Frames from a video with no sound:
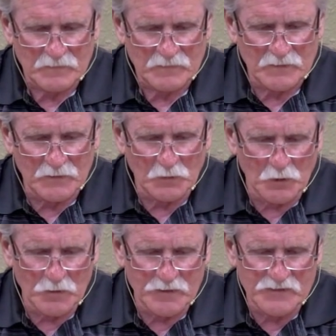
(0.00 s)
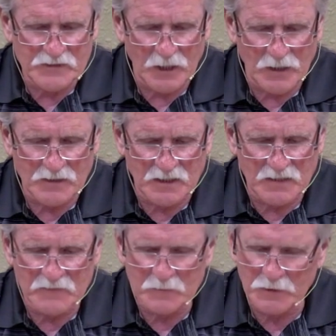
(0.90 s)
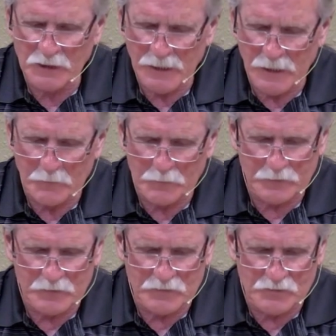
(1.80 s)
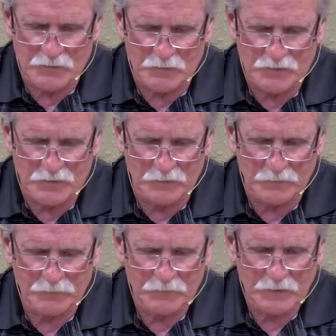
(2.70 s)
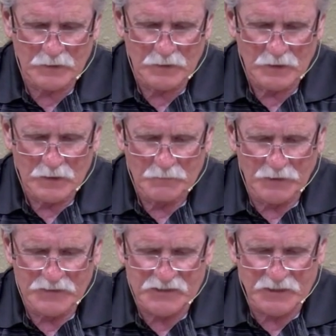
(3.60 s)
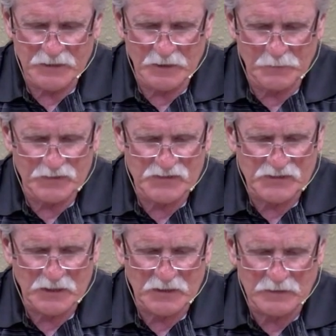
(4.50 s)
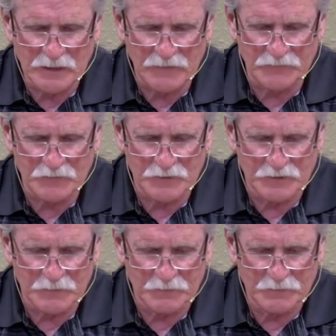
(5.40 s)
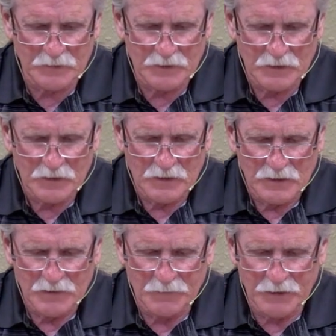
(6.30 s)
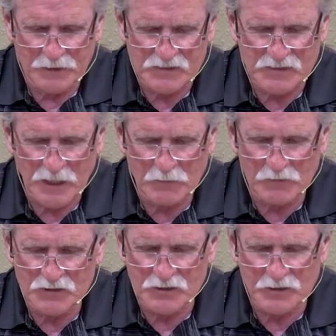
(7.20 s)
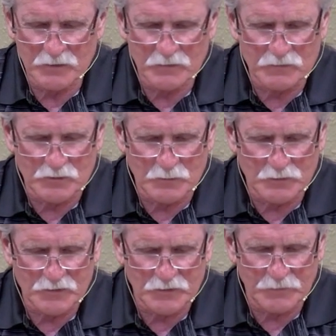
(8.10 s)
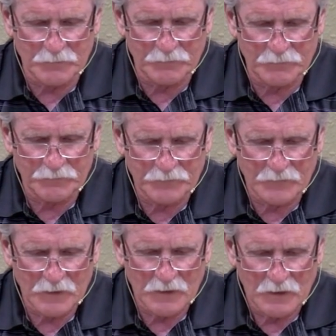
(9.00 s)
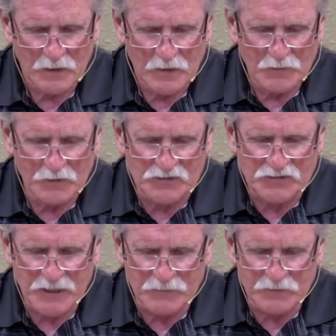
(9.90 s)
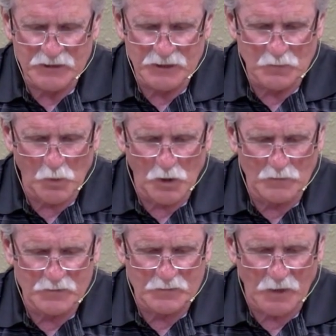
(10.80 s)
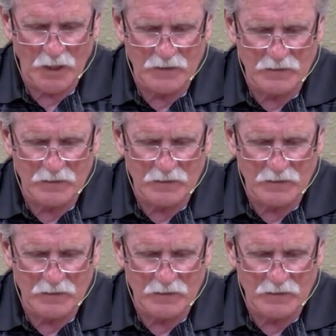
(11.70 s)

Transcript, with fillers: the Lord his God gave him a lamp in Jerusalem by setting up his son after him and by establishing Jerusalem. Because David did what was right